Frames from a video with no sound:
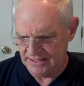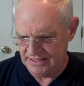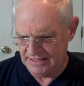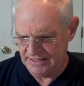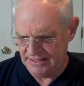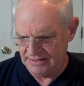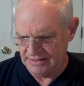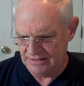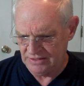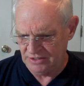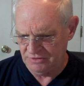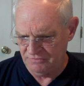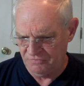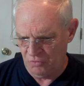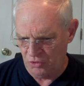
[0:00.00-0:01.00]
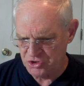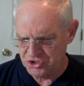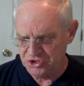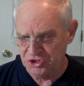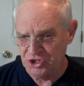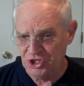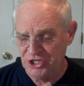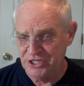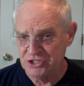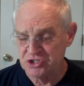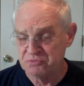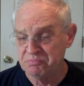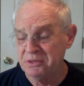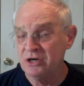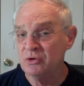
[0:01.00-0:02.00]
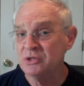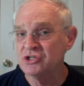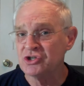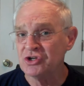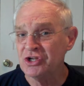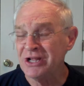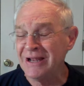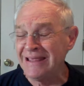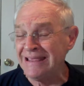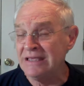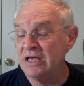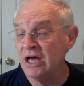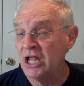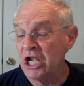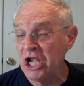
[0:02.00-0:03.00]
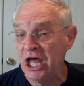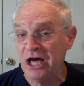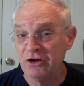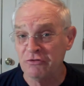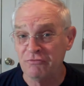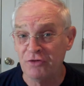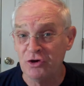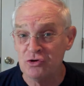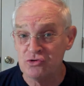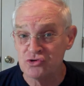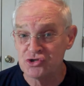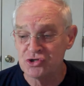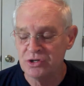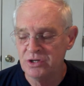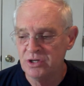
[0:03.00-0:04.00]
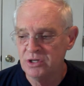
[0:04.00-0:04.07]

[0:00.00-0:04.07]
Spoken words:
And unfortunately, spiritually, a lot of those